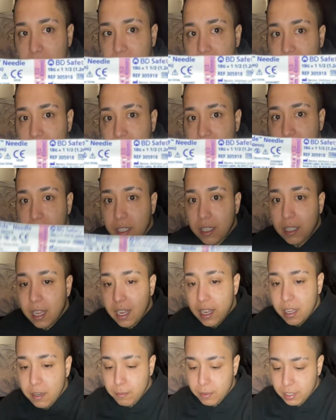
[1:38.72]
safety
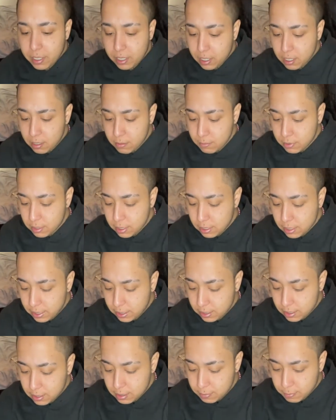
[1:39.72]
glide, but it comes in
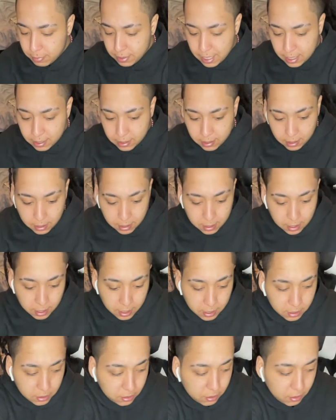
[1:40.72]
like this plastic
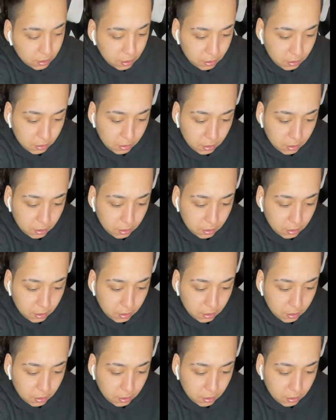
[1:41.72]
thing. So